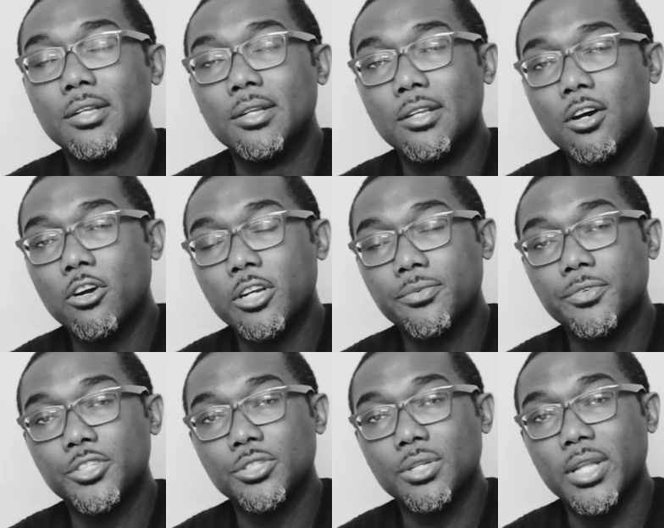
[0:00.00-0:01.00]
the
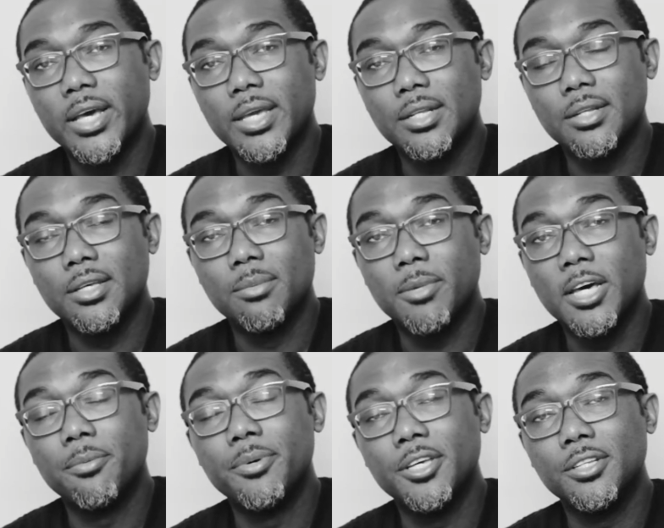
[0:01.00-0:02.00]
artificial light, in my
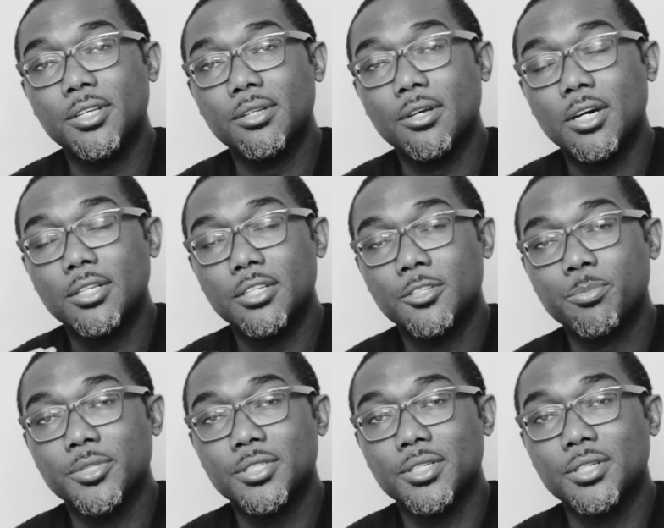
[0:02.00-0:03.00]
opinion, on this
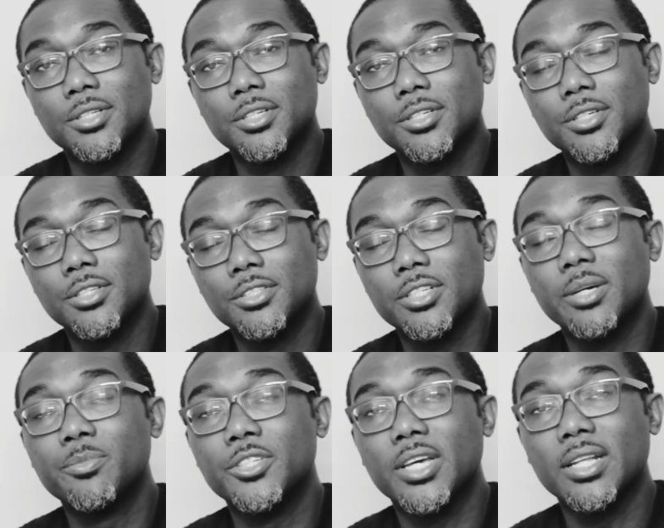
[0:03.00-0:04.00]
particular
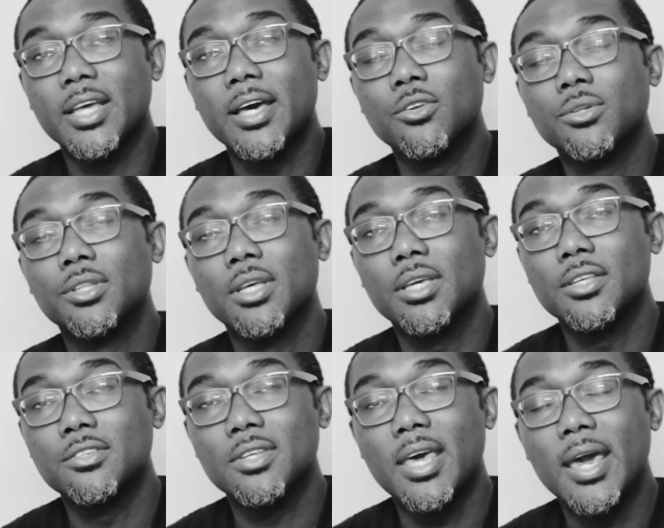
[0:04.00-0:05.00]
subject, I don't think
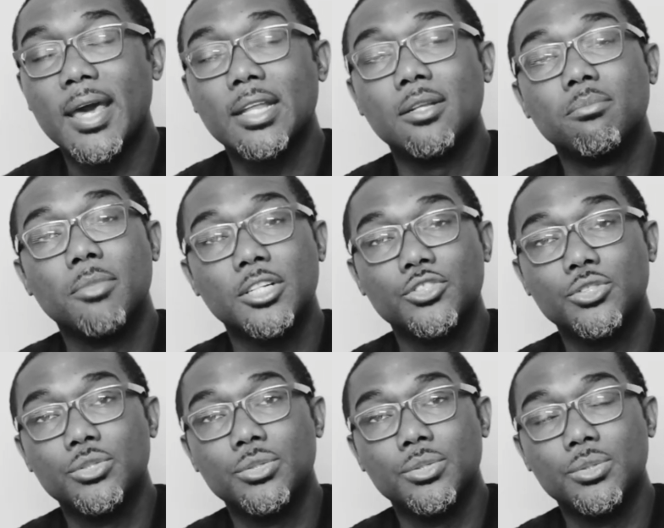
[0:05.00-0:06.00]
is adding
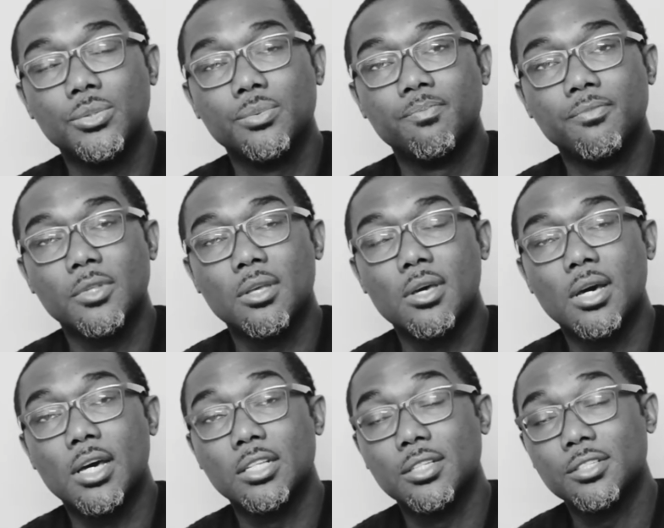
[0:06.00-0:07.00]
much to
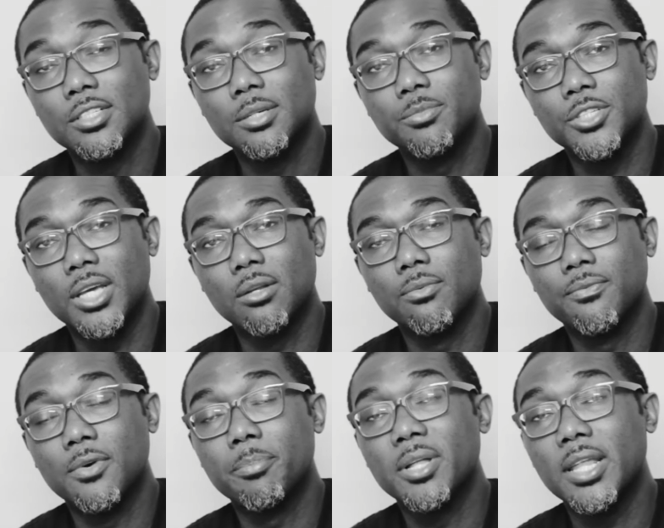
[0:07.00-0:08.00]
the subject
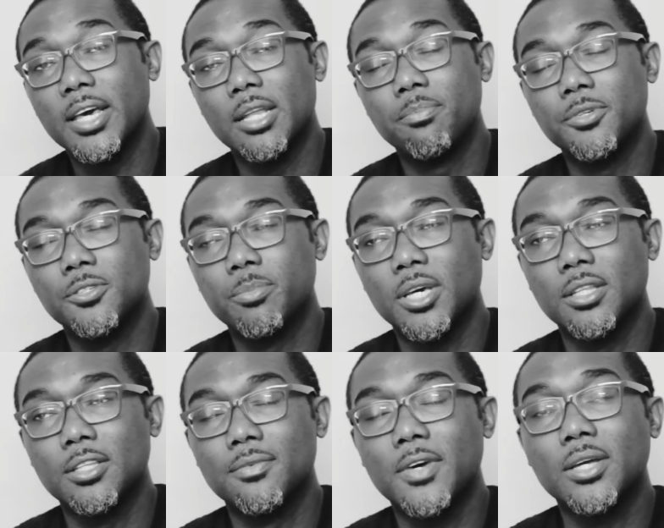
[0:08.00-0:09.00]
from a lighting
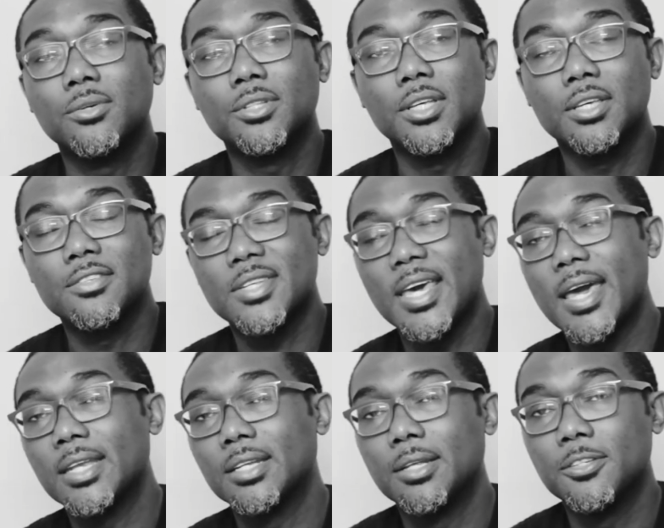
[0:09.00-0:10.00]
perspective. I don't think it's
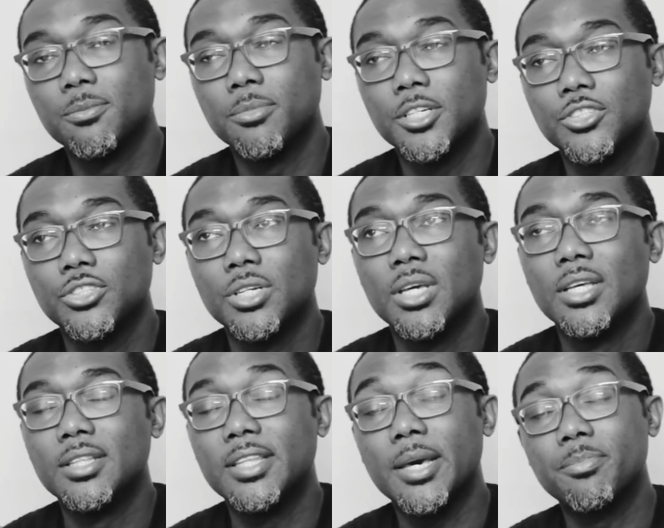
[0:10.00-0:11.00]
adding as much
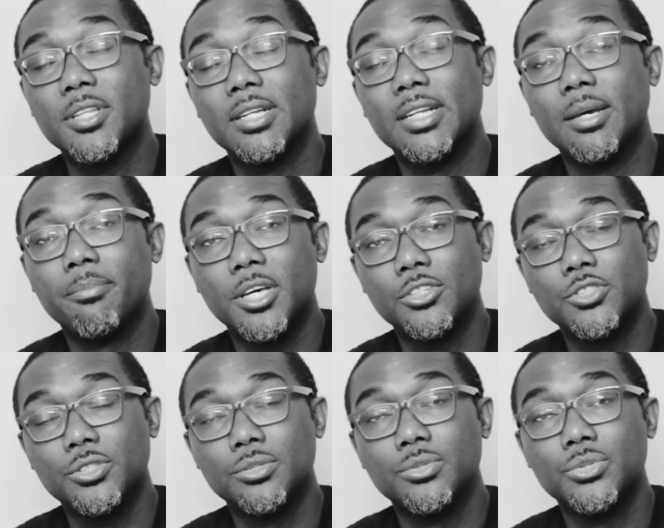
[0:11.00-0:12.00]
depth and
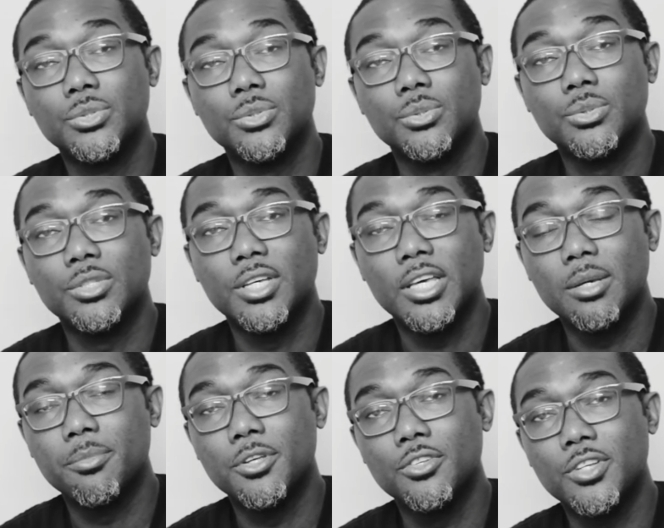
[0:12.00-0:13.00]
dimension to the
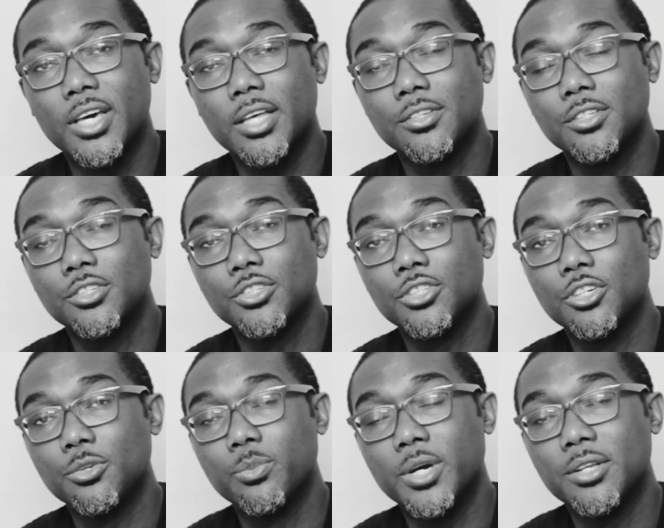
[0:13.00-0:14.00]
image as it
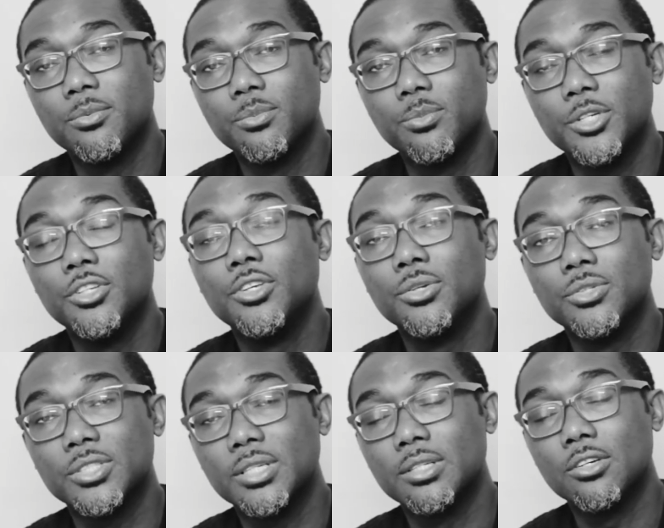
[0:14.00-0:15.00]
should when you
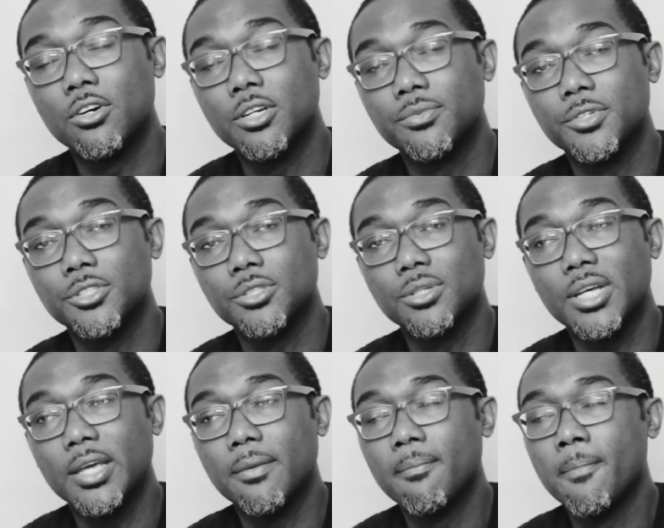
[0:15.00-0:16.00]
use an artificial
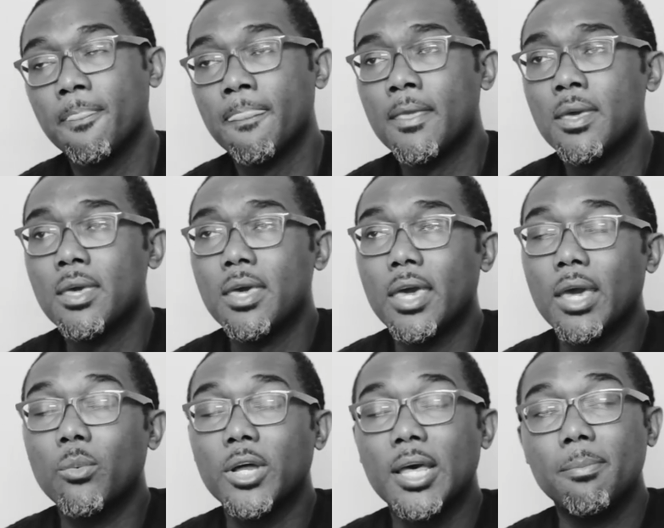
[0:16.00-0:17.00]
light.
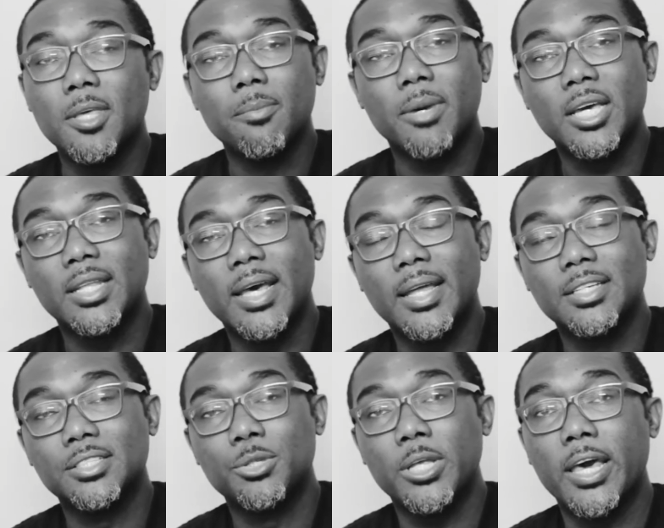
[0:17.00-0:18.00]
And what I mean by that
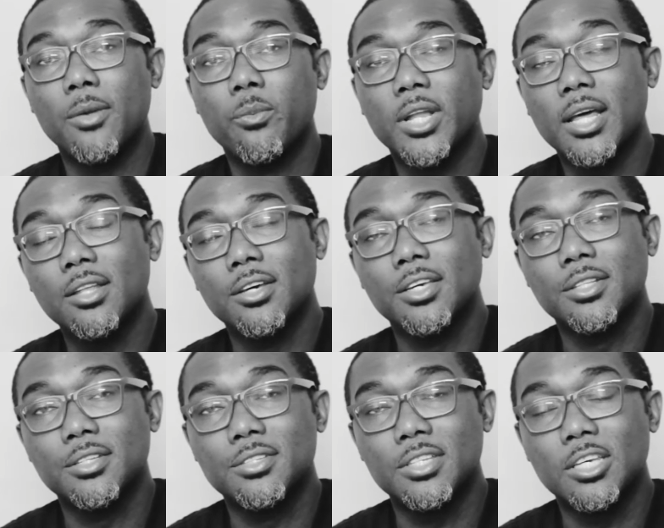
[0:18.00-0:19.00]
is that when I look
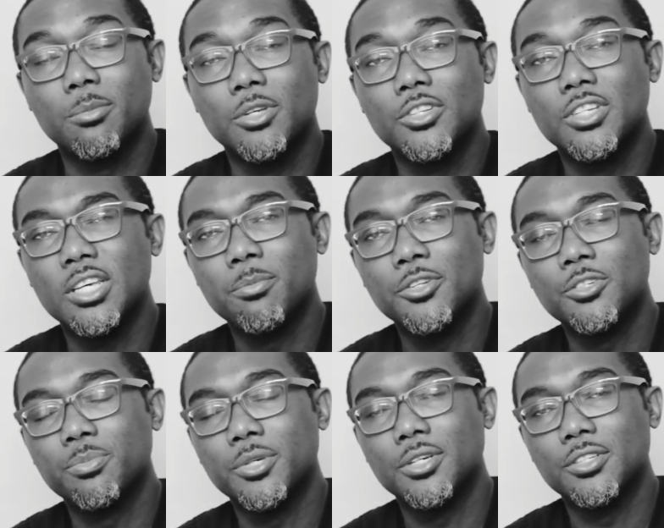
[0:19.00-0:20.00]
at this image, the image
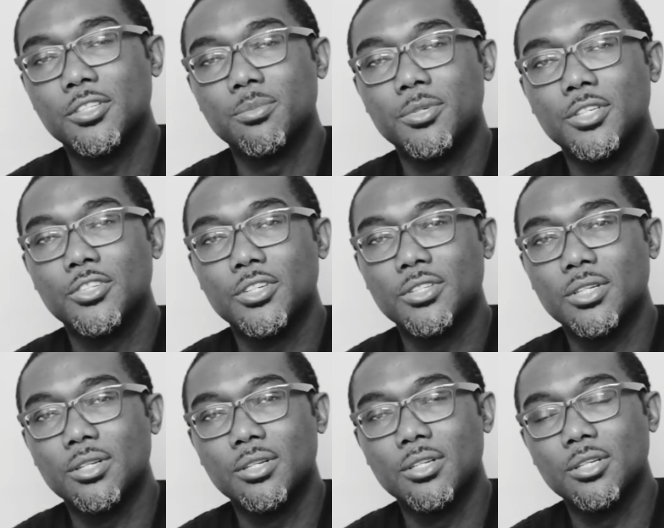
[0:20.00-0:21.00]
appears to be
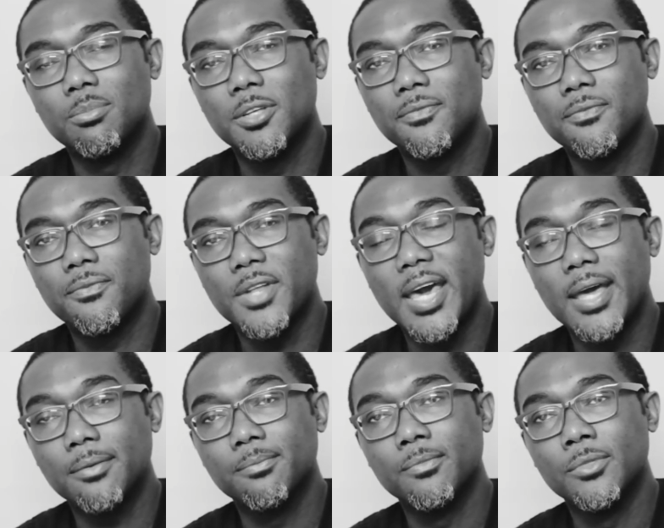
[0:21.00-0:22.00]
just a little bit flat.